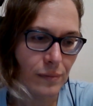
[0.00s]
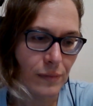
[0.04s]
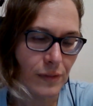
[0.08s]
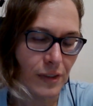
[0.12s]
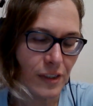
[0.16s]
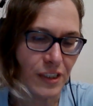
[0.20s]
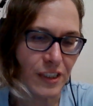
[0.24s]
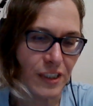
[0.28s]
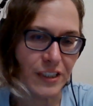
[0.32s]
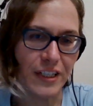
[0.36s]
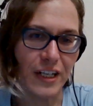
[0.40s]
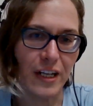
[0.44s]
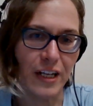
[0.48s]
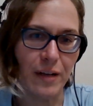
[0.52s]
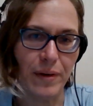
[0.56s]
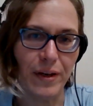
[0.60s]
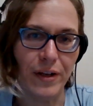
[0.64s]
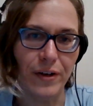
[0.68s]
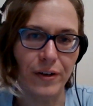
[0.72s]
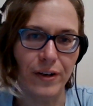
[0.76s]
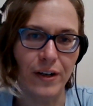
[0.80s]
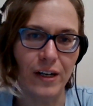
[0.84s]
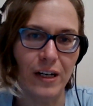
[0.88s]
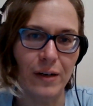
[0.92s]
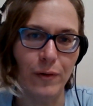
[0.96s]
she said it made
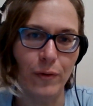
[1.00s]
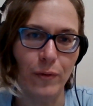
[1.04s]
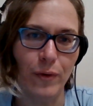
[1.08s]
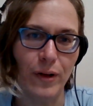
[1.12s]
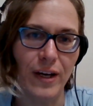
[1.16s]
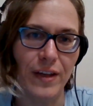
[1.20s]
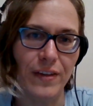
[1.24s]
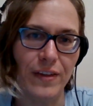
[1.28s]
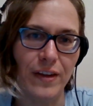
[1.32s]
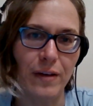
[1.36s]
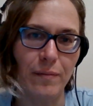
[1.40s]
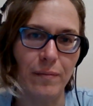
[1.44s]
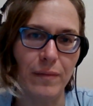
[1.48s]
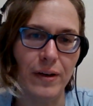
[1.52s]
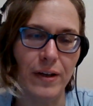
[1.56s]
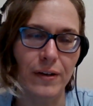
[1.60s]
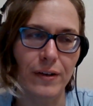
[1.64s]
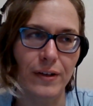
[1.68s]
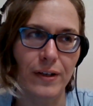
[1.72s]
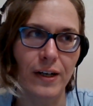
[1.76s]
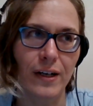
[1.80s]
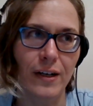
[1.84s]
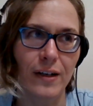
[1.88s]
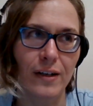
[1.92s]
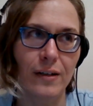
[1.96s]
her calm, and what I think made her
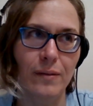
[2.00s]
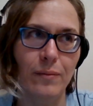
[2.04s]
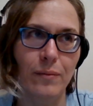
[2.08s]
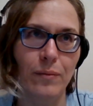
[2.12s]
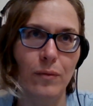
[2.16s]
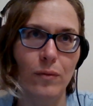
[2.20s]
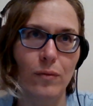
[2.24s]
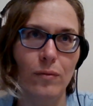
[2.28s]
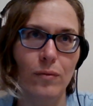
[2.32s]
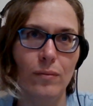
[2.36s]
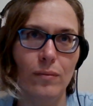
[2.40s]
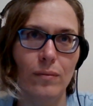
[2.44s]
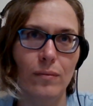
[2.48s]
calm